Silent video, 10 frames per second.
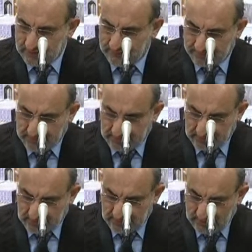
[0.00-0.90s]
of a
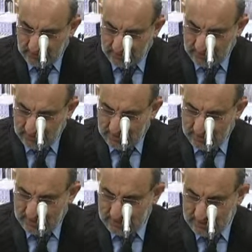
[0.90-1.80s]
person
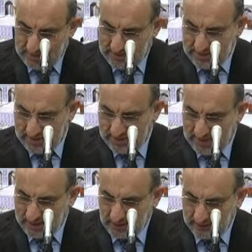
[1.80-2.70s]
is less than
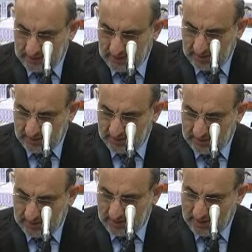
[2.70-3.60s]
that of a dirham,
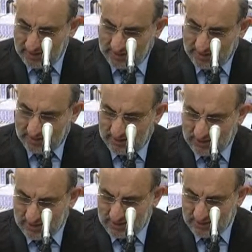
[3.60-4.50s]
but another
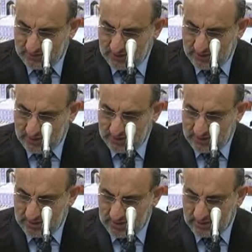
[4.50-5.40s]
najasat reaches
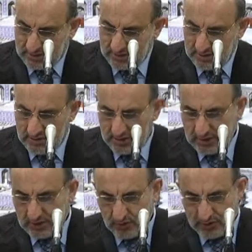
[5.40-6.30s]
it, like
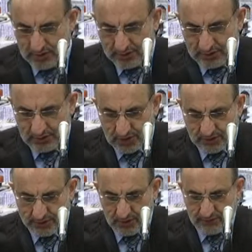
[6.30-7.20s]
when a
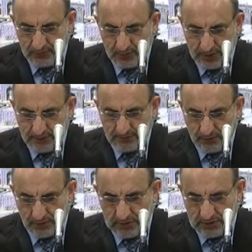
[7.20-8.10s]
drop of urine
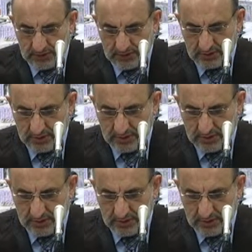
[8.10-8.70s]
falls on it,